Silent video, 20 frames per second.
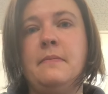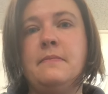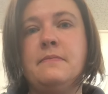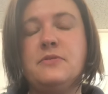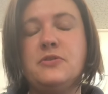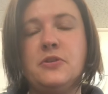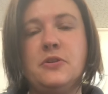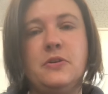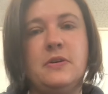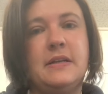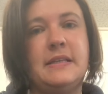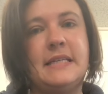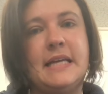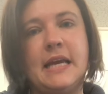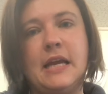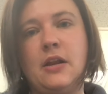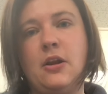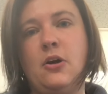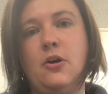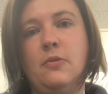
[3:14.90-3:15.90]
so you can
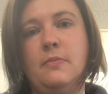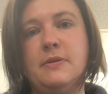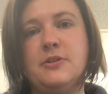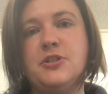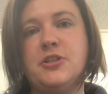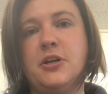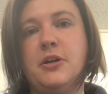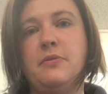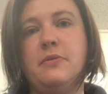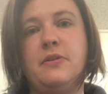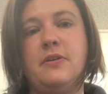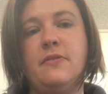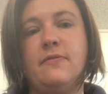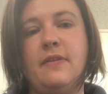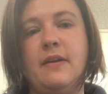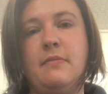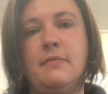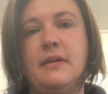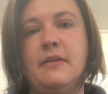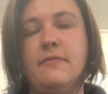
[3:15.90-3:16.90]
take it home and share it with your
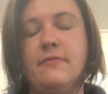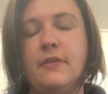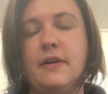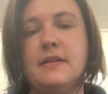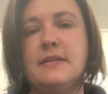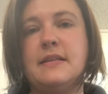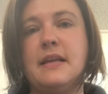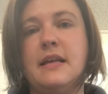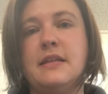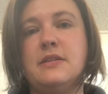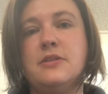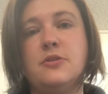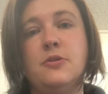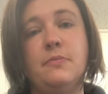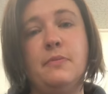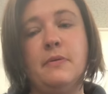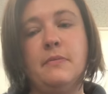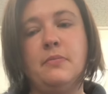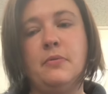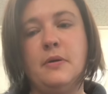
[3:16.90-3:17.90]
family and friends, it's
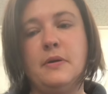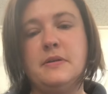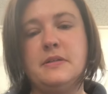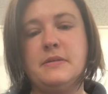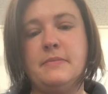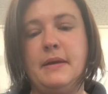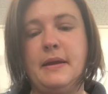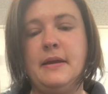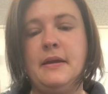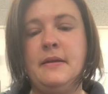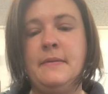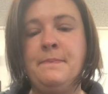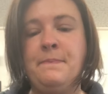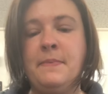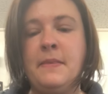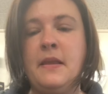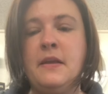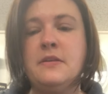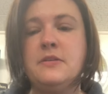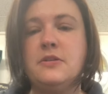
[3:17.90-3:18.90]
super important to me.
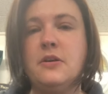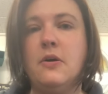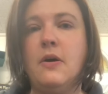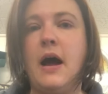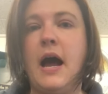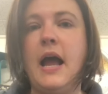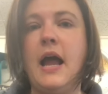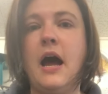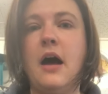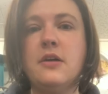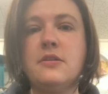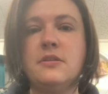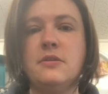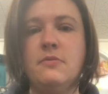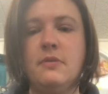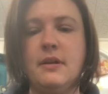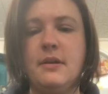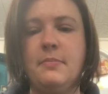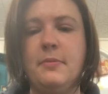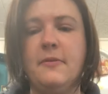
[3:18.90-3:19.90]
So I
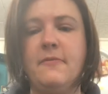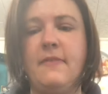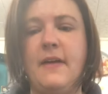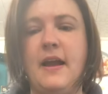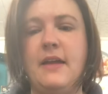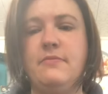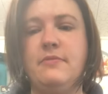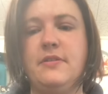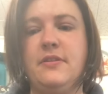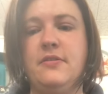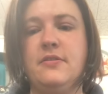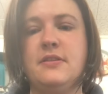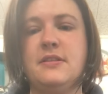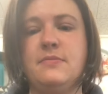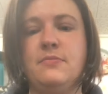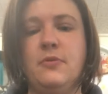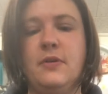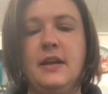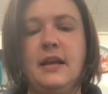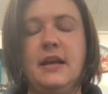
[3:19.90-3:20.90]
also want to provide with you
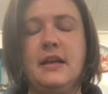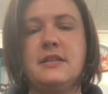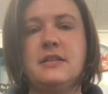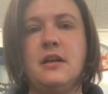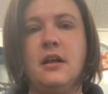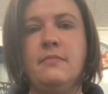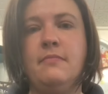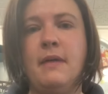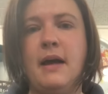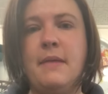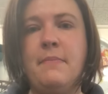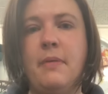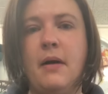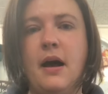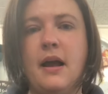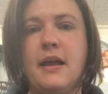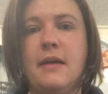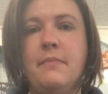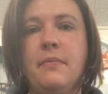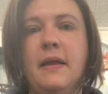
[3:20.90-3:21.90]
this morning, it's called My
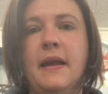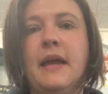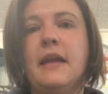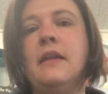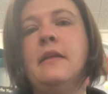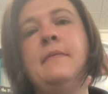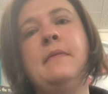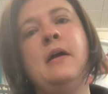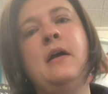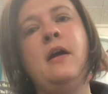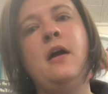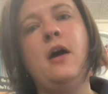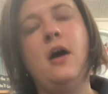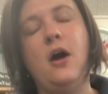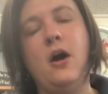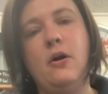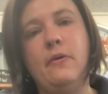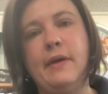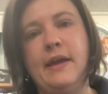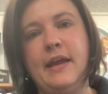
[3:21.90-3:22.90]
Pocket Plan.
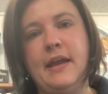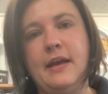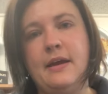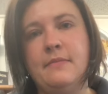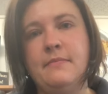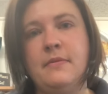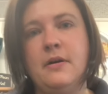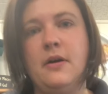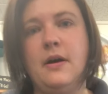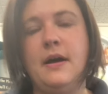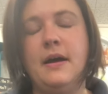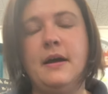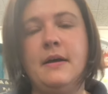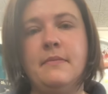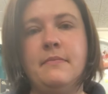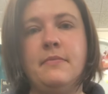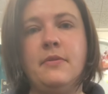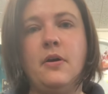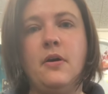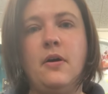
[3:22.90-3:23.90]
OEM,
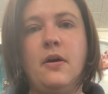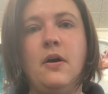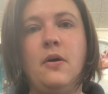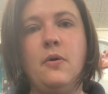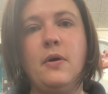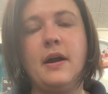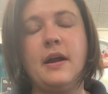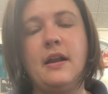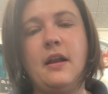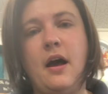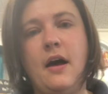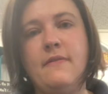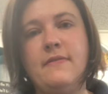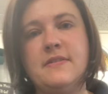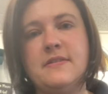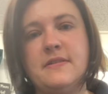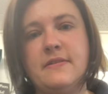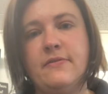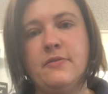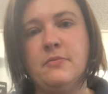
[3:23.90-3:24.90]
the Oregon
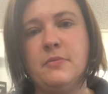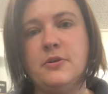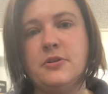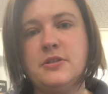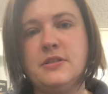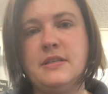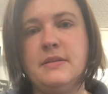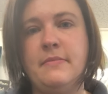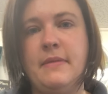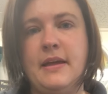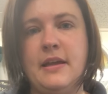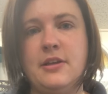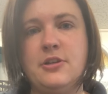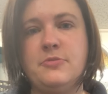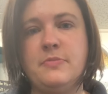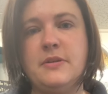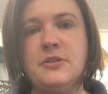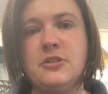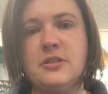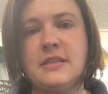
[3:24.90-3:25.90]
Office of Emergency
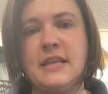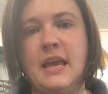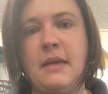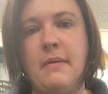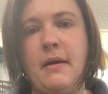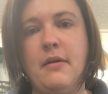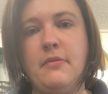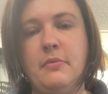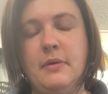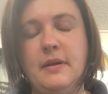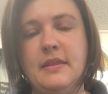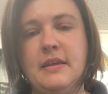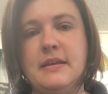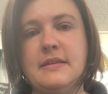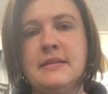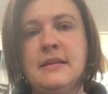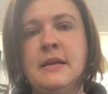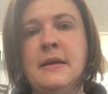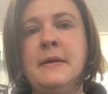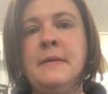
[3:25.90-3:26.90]
Management, just came out with these.